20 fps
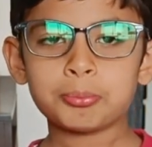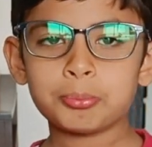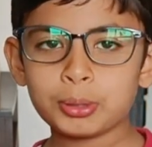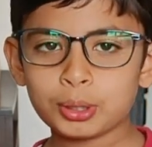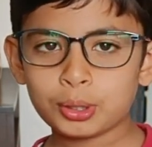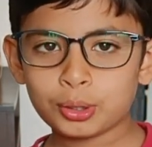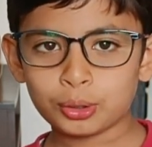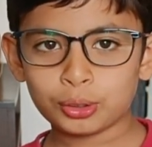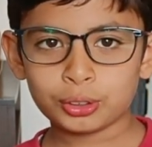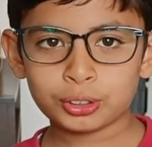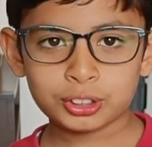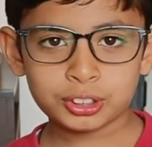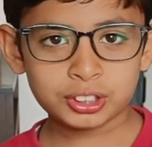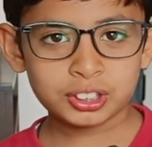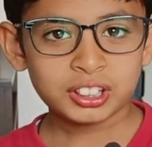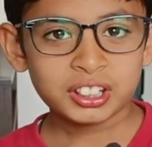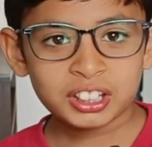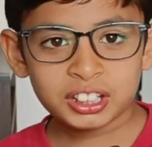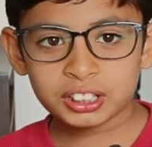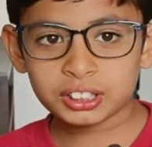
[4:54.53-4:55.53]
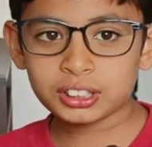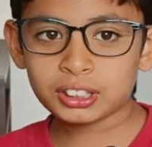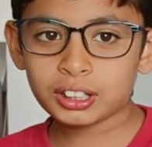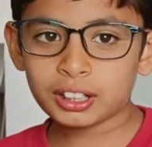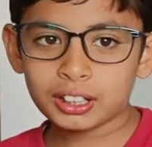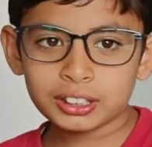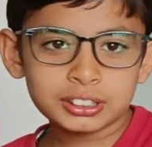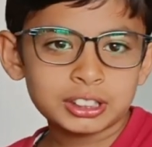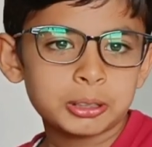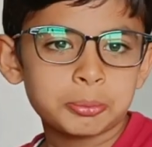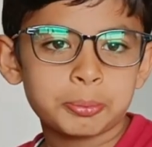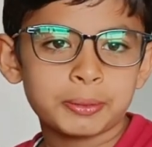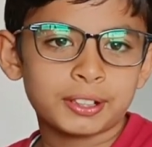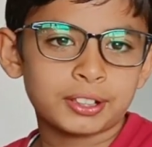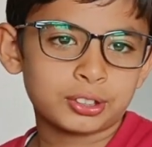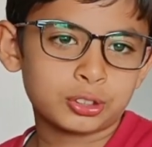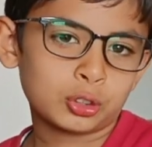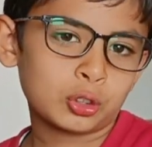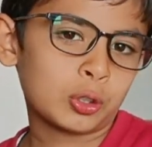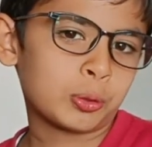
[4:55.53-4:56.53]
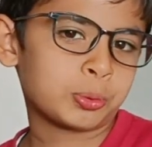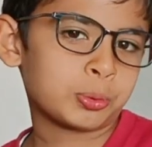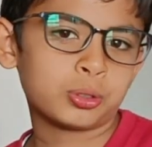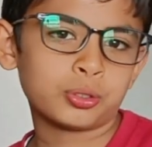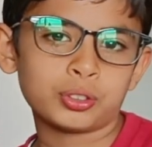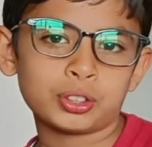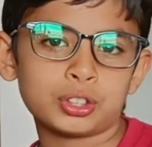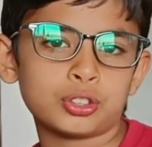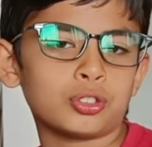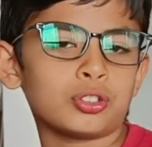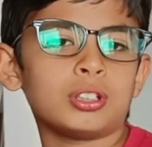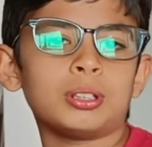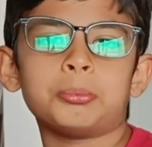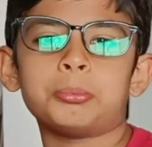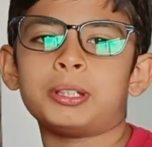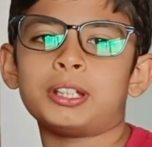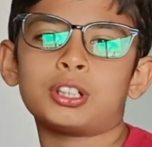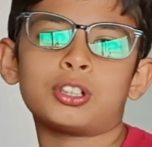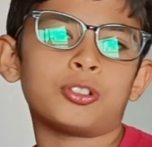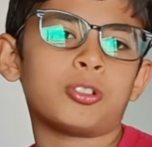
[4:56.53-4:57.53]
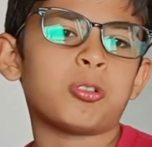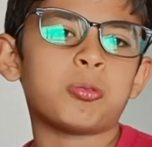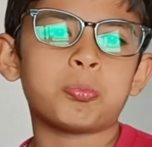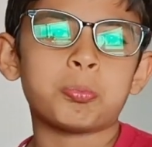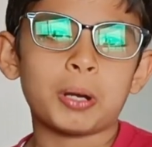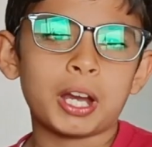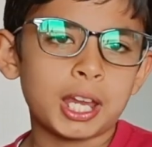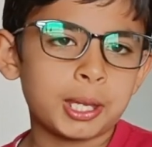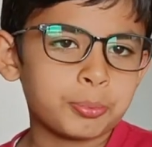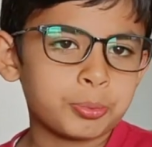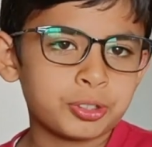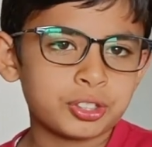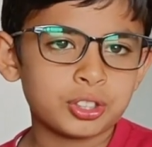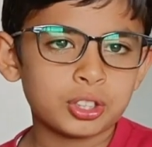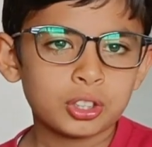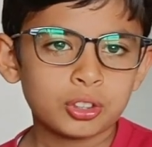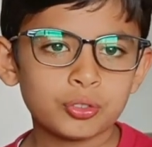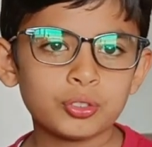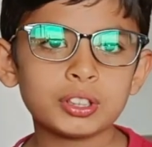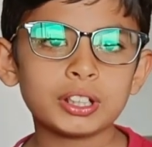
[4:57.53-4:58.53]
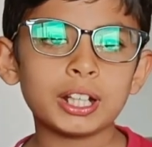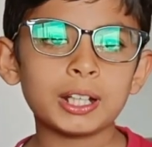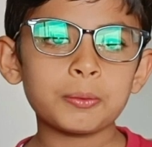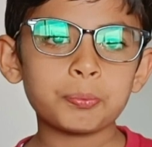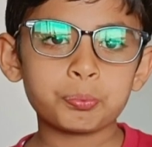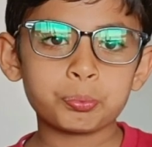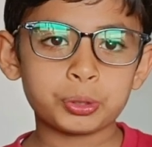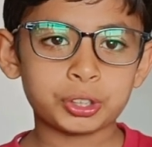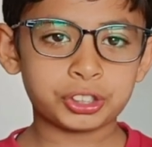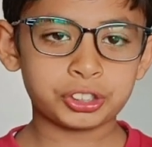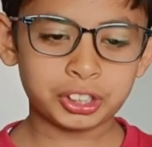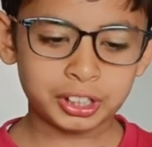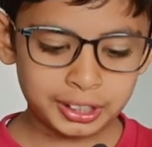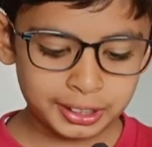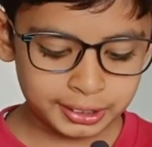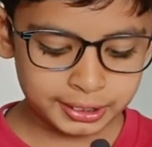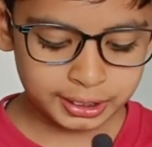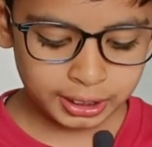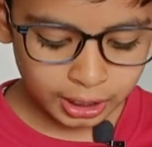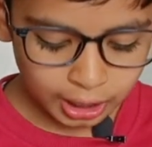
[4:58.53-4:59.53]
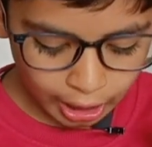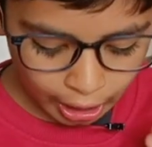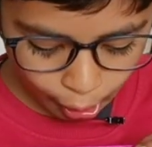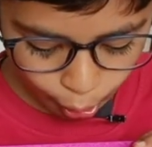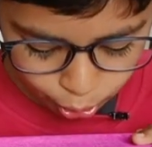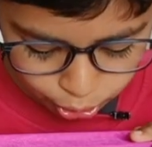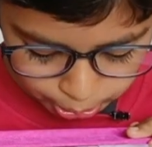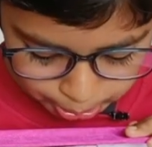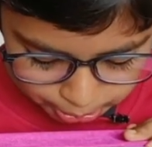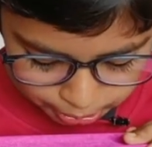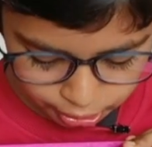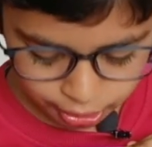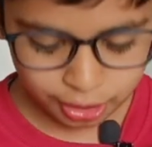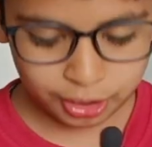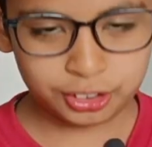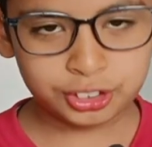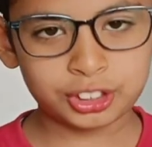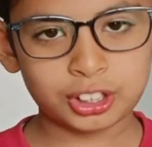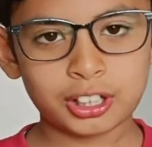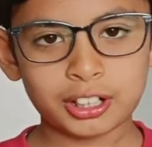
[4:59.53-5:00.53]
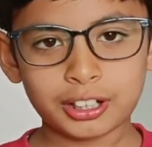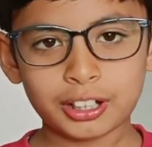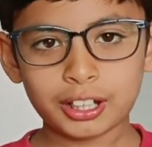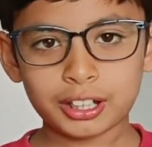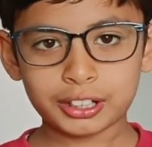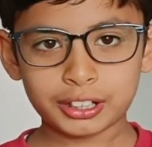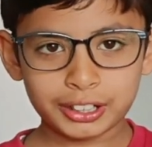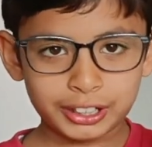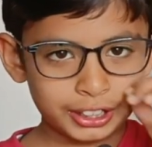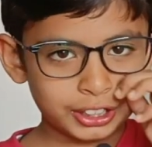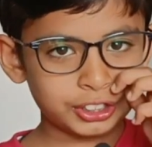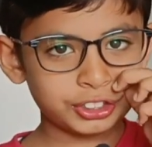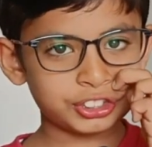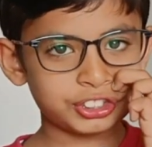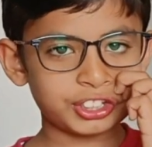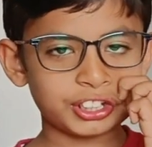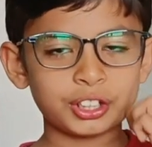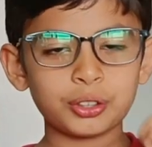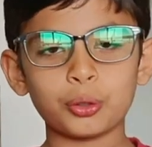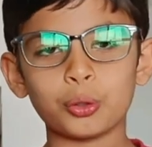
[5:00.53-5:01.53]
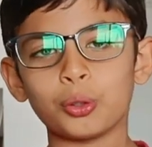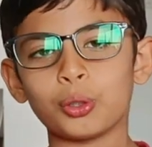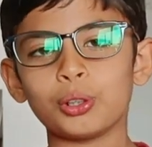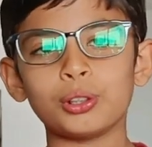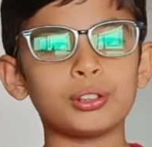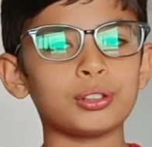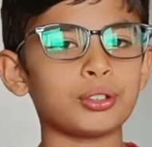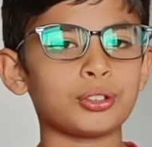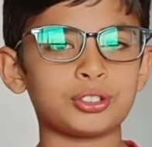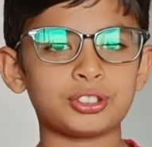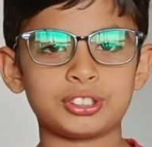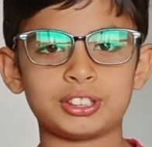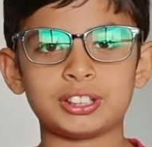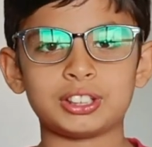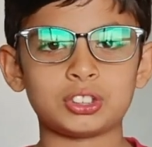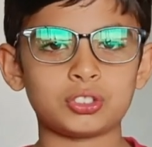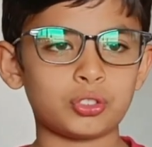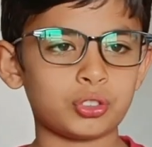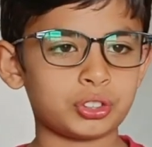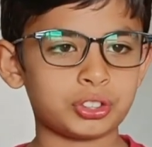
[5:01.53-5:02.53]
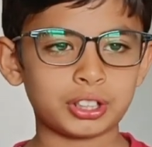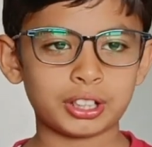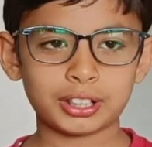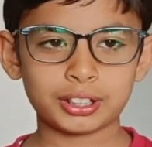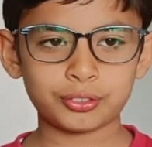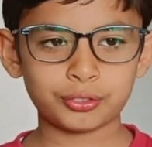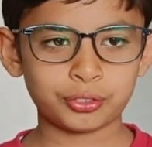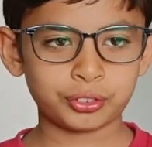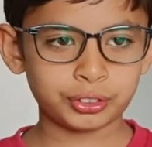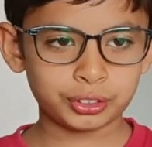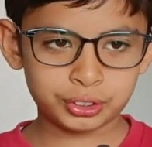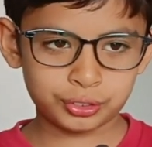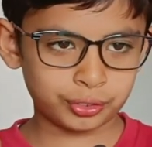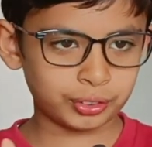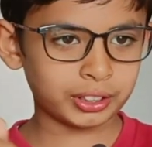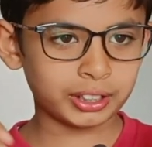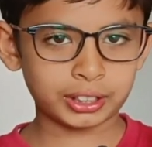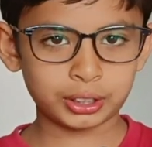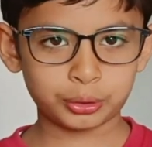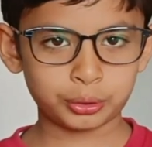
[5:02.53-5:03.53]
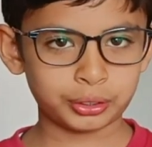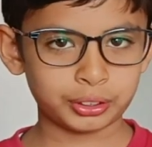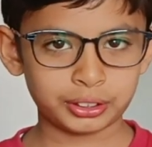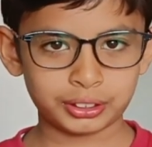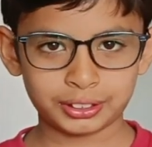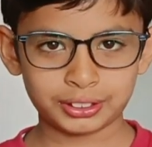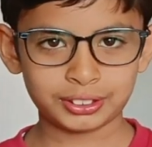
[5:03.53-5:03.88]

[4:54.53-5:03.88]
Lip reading: Because in the other periscopes which we will make of pipes, we can't present how the mirrors are arranged and all those things which we can do in